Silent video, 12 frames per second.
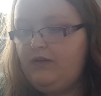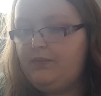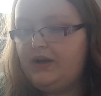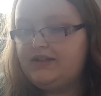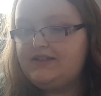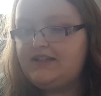
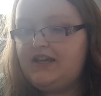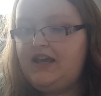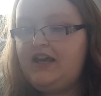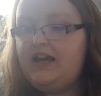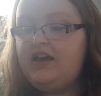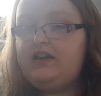But
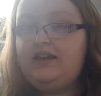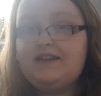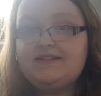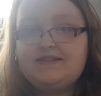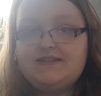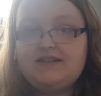
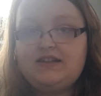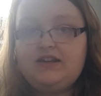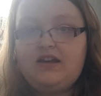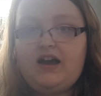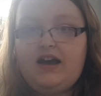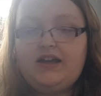yes,
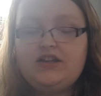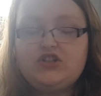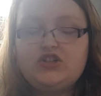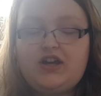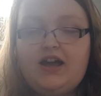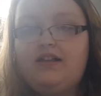I
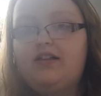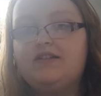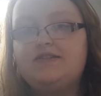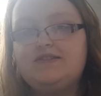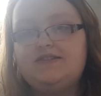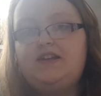shall
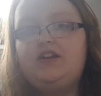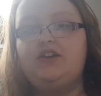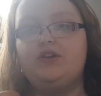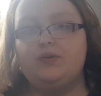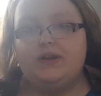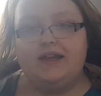see
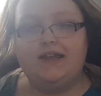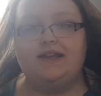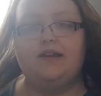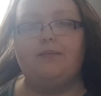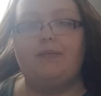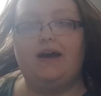you
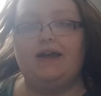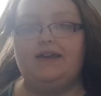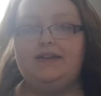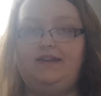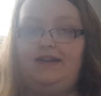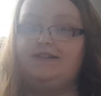in my
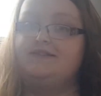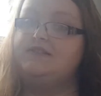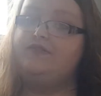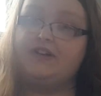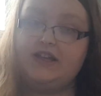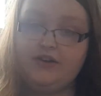next
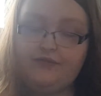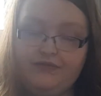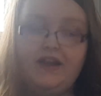video.